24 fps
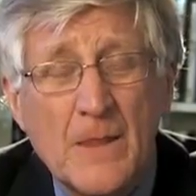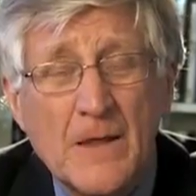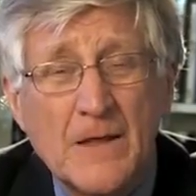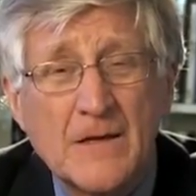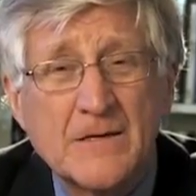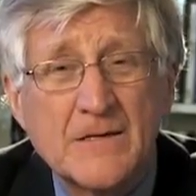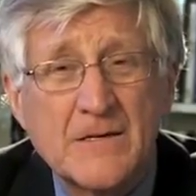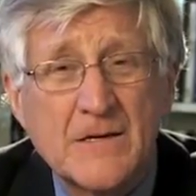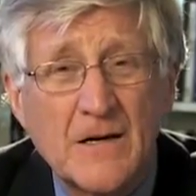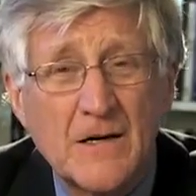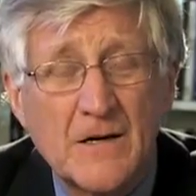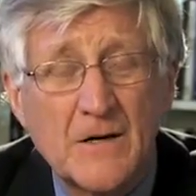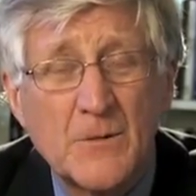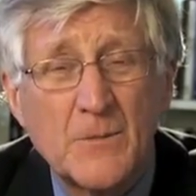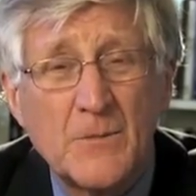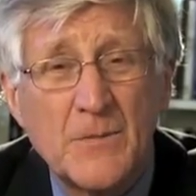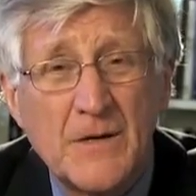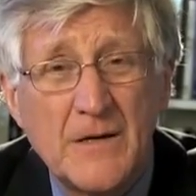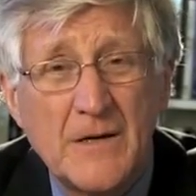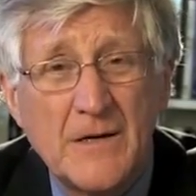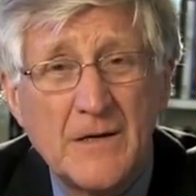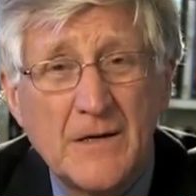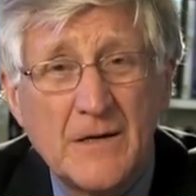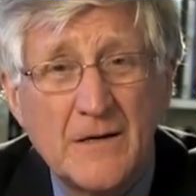It's going to
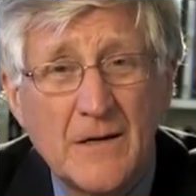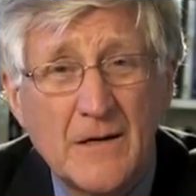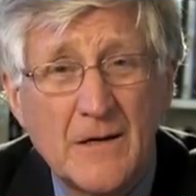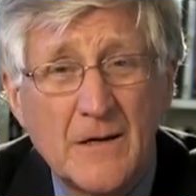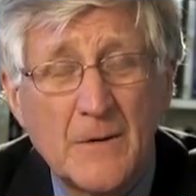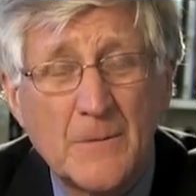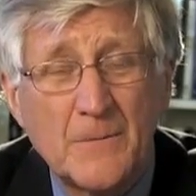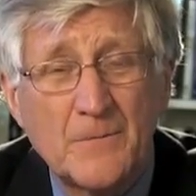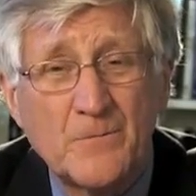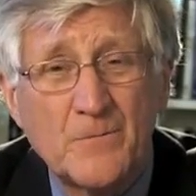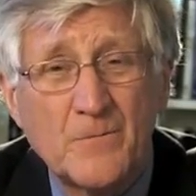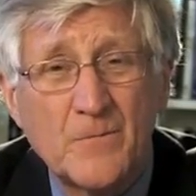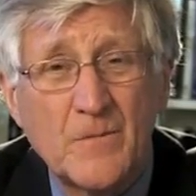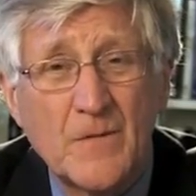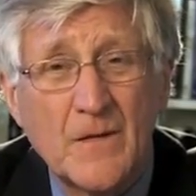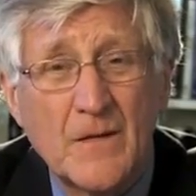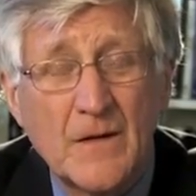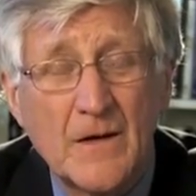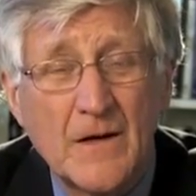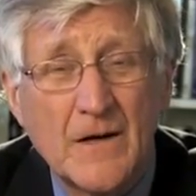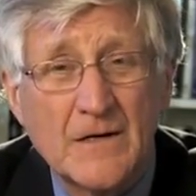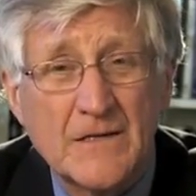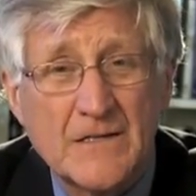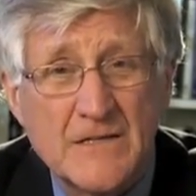be
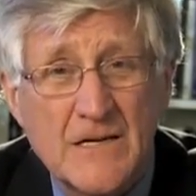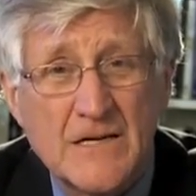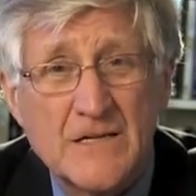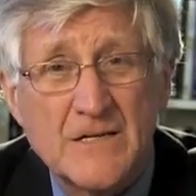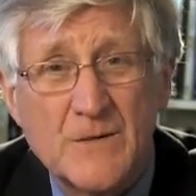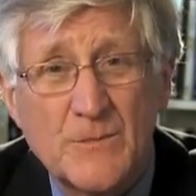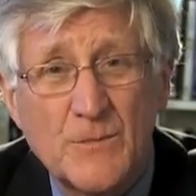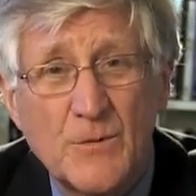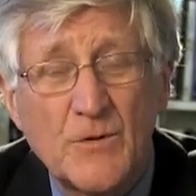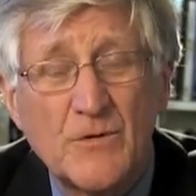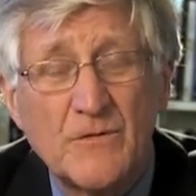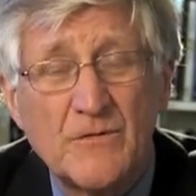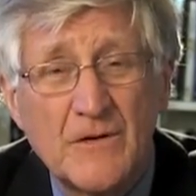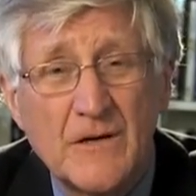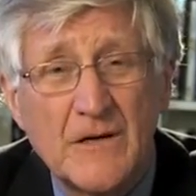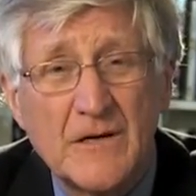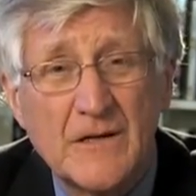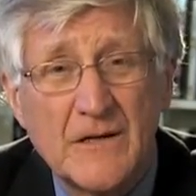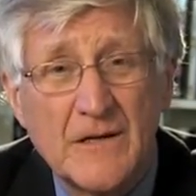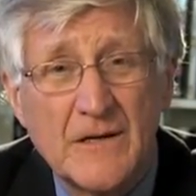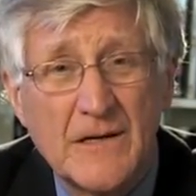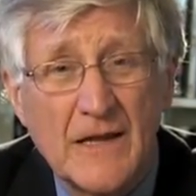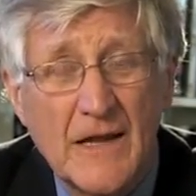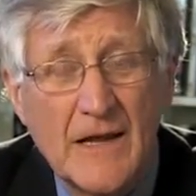accessible
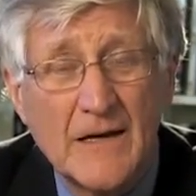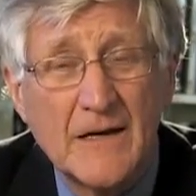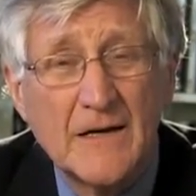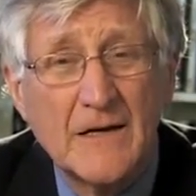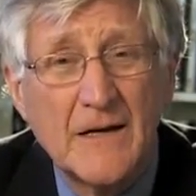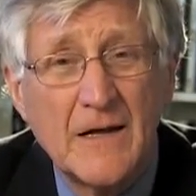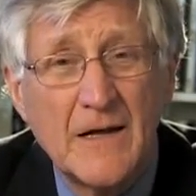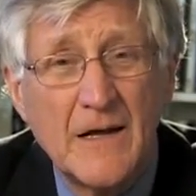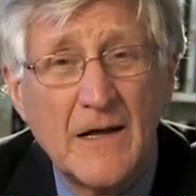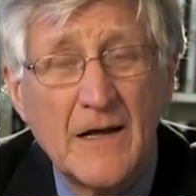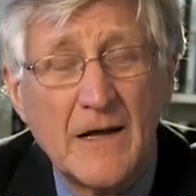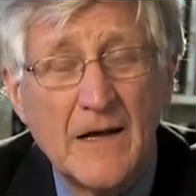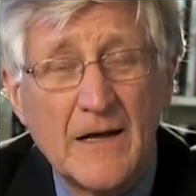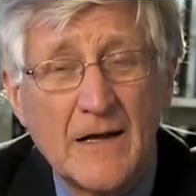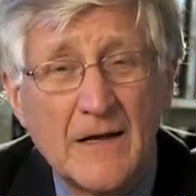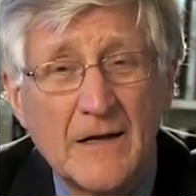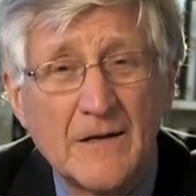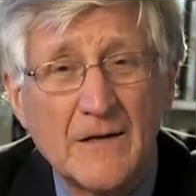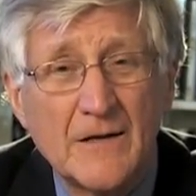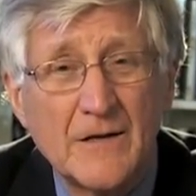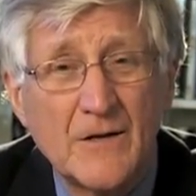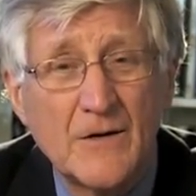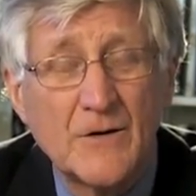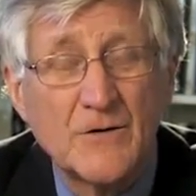via the net,
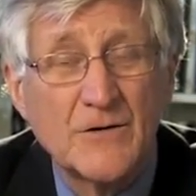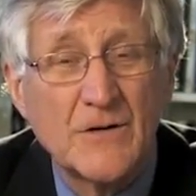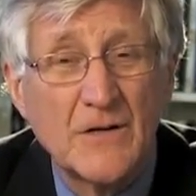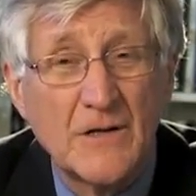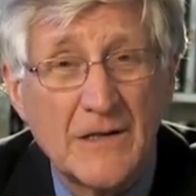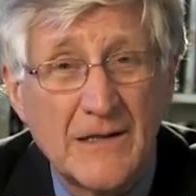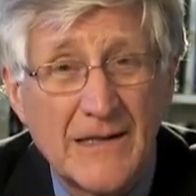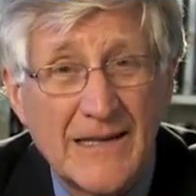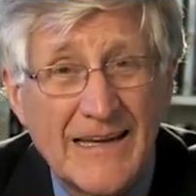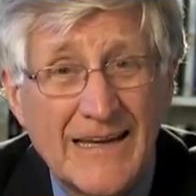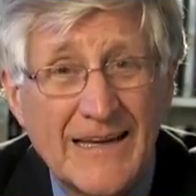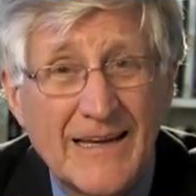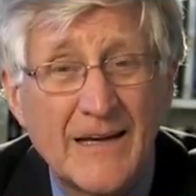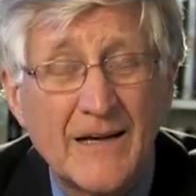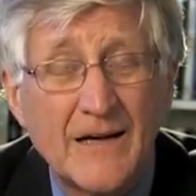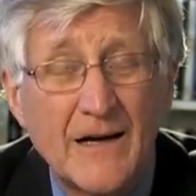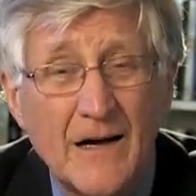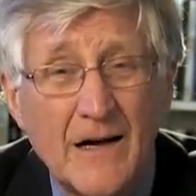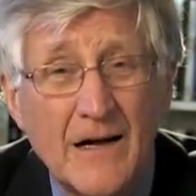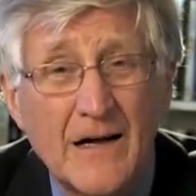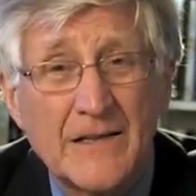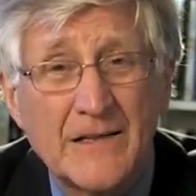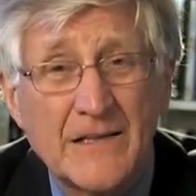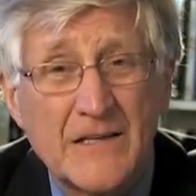and there's a link
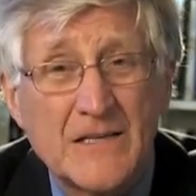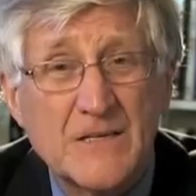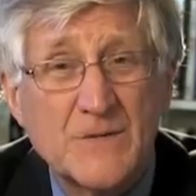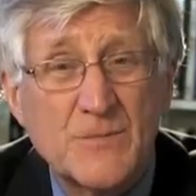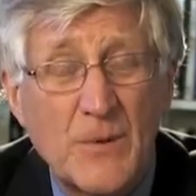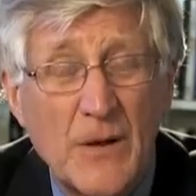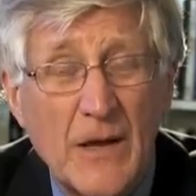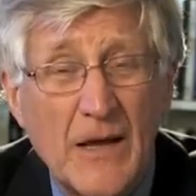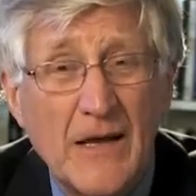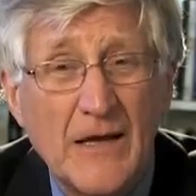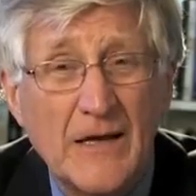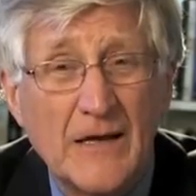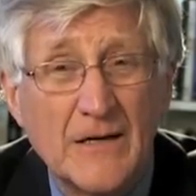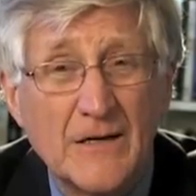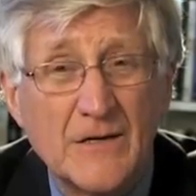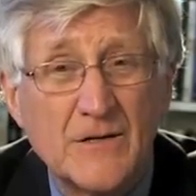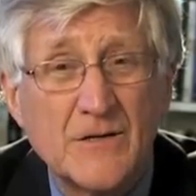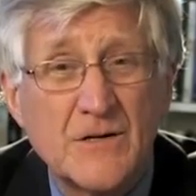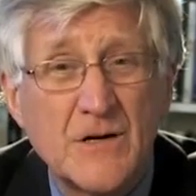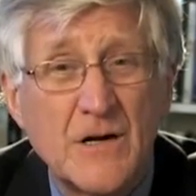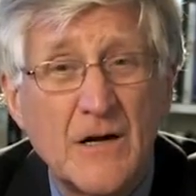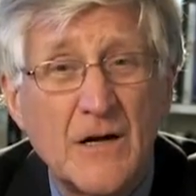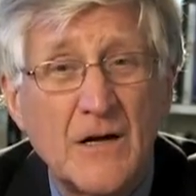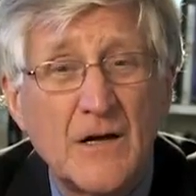on this
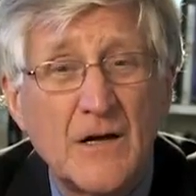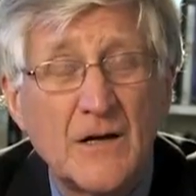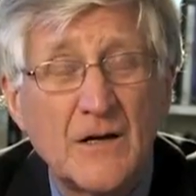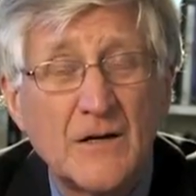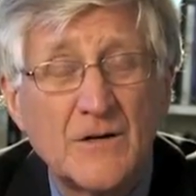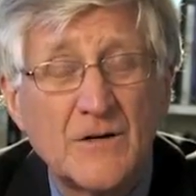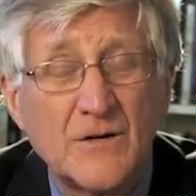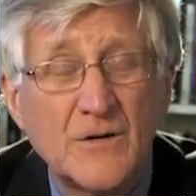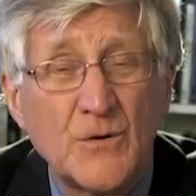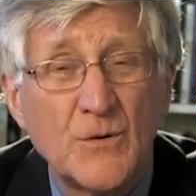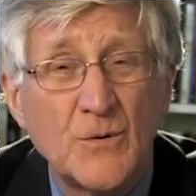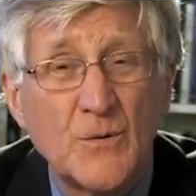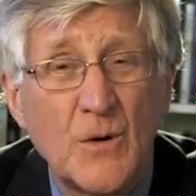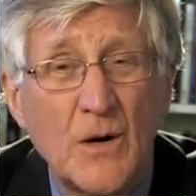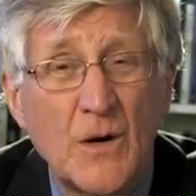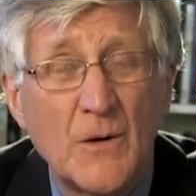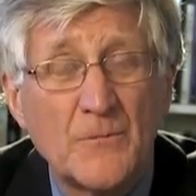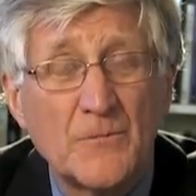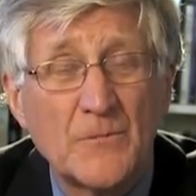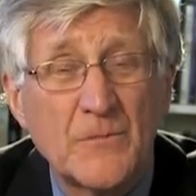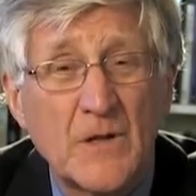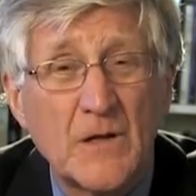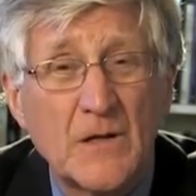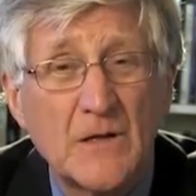page to
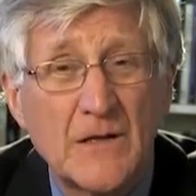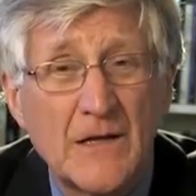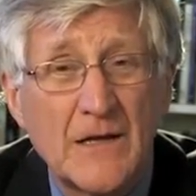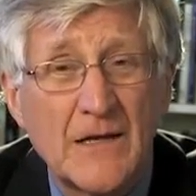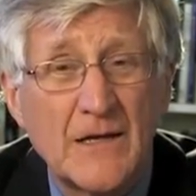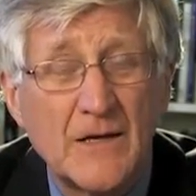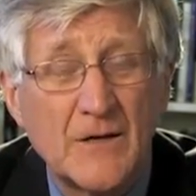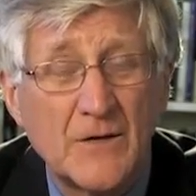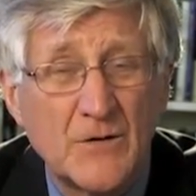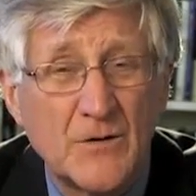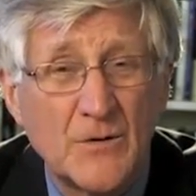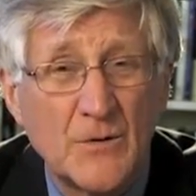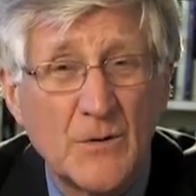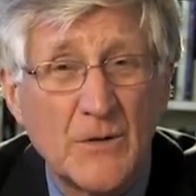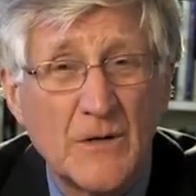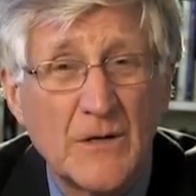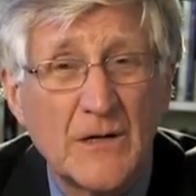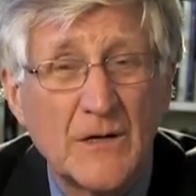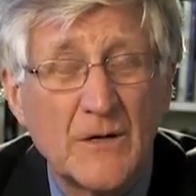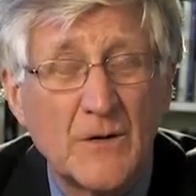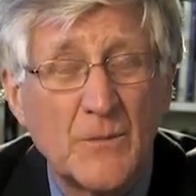link you to it.